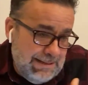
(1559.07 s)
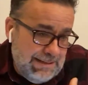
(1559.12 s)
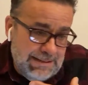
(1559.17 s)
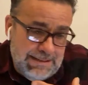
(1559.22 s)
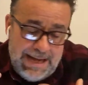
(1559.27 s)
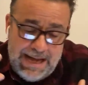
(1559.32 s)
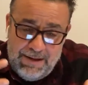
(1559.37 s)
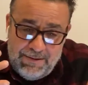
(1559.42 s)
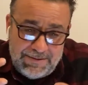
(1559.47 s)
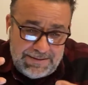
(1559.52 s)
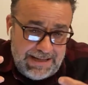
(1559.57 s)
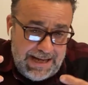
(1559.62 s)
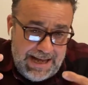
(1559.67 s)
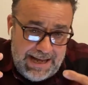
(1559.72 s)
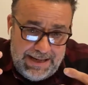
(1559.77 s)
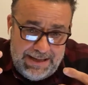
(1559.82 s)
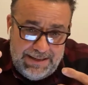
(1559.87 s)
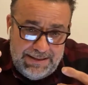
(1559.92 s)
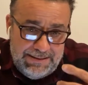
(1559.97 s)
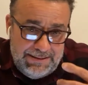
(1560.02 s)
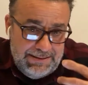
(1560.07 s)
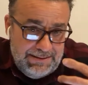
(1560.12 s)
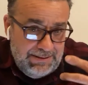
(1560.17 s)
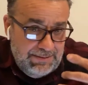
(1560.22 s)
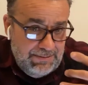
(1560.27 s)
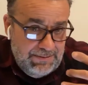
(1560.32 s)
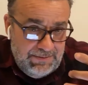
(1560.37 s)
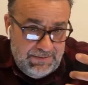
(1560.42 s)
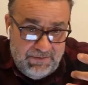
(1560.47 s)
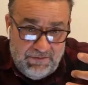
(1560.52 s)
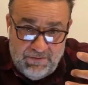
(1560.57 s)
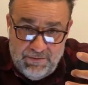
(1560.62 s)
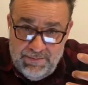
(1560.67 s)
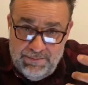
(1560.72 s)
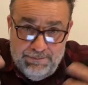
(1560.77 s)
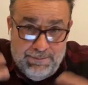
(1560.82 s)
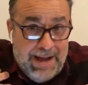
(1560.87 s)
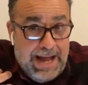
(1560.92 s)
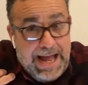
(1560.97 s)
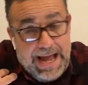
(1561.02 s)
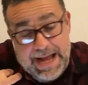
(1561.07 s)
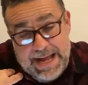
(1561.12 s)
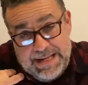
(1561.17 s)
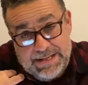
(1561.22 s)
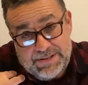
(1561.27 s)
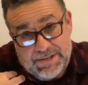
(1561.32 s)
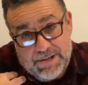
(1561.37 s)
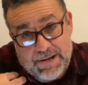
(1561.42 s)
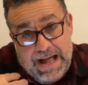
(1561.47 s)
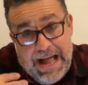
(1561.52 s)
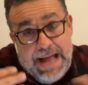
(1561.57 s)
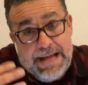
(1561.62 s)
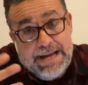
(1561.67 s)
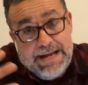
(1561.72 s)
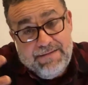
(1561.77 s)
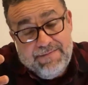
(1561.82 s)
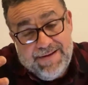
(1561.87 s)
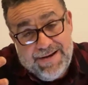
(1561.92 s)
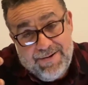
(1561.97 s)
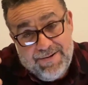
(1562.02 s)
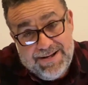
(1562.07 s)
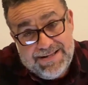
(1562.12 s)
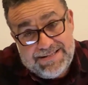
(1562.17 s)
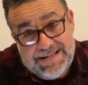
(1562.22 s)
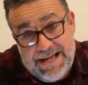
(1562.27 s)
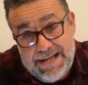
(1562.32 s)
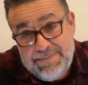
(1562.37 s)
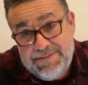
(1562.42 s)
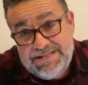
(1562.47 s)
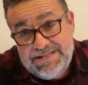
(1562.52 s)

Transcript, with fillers: I was like, my angel, I didn't even know his name. His